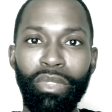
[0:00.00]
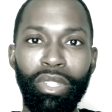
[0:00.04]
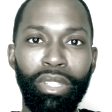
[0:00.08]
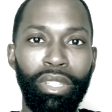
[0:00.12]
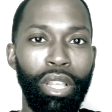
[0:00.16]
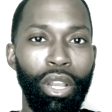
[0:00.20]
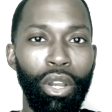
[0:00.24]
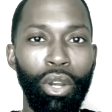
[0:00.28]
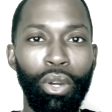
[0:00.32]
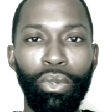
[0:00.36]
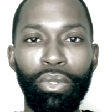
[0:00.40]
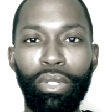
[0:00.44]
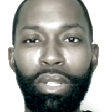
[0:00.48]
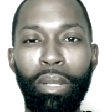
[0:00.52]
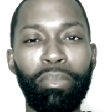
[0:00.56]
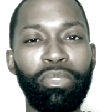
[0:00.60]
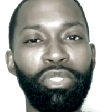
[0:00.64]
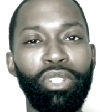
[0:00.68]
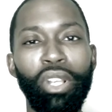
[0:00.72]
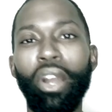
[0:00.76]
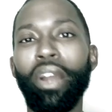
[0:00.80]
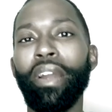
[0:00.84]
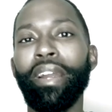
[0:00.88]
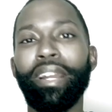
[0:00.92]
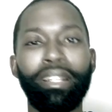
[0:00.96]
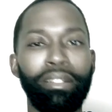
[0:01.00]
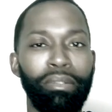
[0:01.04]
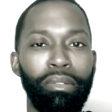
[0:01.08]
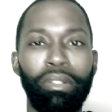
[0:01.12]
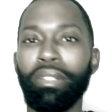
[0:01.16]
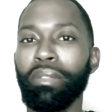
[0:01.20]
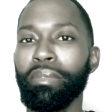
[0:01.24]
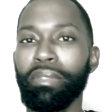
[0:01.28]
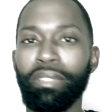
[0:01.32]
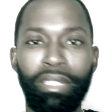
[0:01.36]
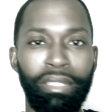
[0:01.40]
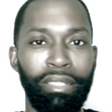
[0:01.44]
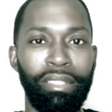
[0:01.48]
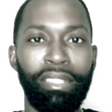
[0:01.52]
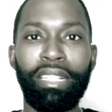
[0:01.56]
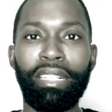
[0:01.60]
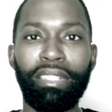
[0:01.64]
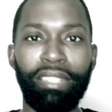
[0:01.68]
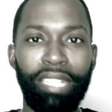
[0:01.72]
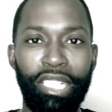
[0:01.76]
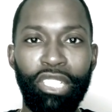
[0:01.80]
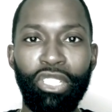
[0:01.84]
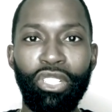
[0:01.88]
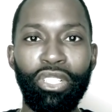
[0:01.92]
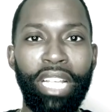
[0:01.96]
No, I'm sorry, I'll
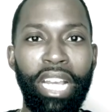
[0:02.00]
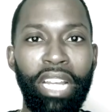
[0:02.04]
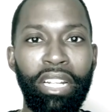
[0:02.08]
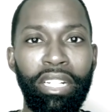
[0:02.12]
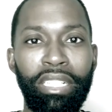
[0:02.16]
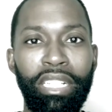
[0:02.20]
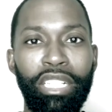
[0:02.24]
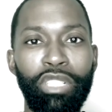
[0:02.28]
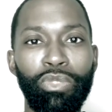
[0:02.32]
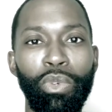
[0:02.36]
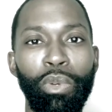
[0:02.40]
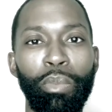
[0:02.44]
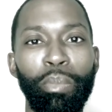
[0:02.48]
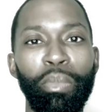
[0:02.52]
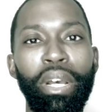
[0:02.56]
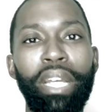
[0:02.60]
let you down in this one.